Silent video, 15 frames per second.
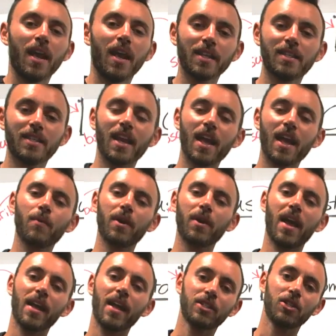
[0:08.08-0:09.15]
and today I want to
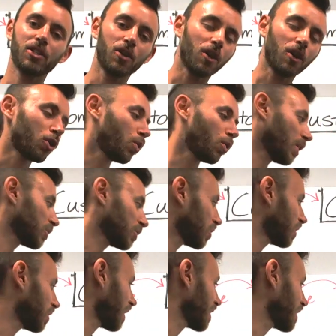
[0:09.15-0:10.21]
answer a
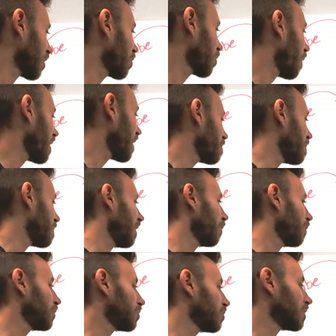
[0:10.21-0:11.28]
question that I get quite a bit,
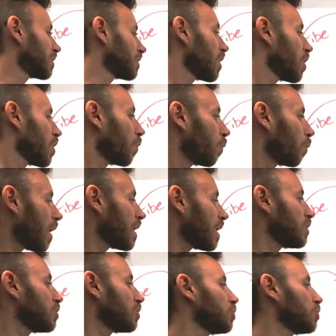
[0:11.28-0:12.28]
which is, when do